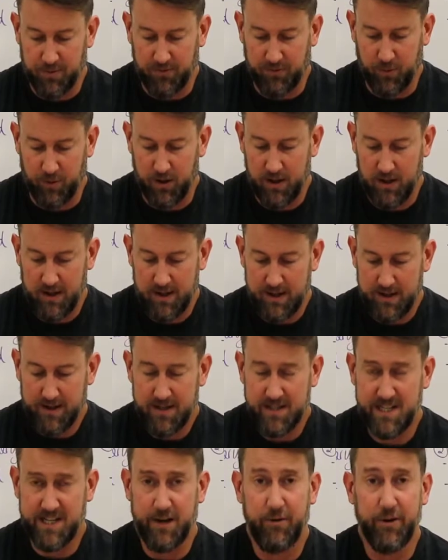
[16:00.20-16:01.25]
before,
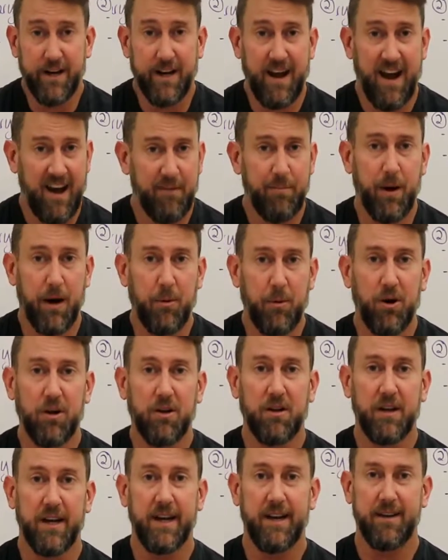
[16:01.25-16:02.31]
centering a 1/2-pound ball
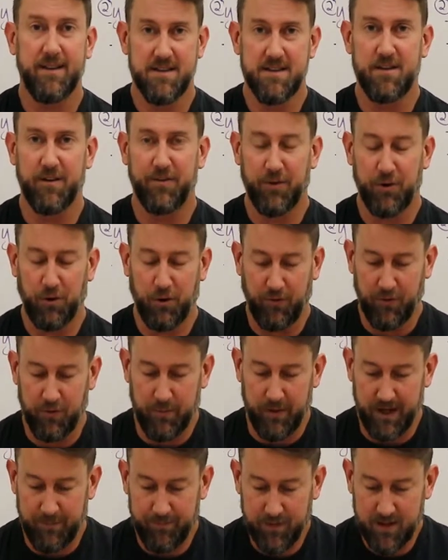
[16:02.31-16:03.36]
of clay is difficult for
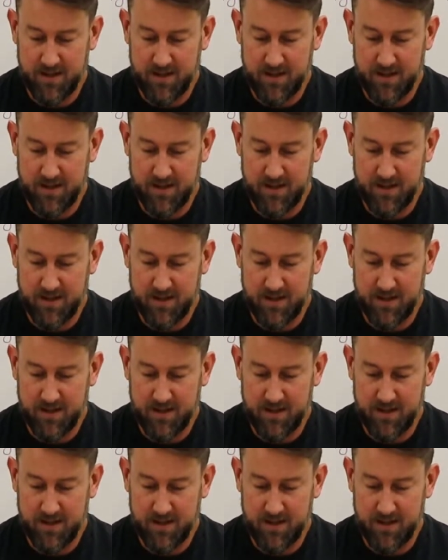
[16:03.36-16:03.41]
me.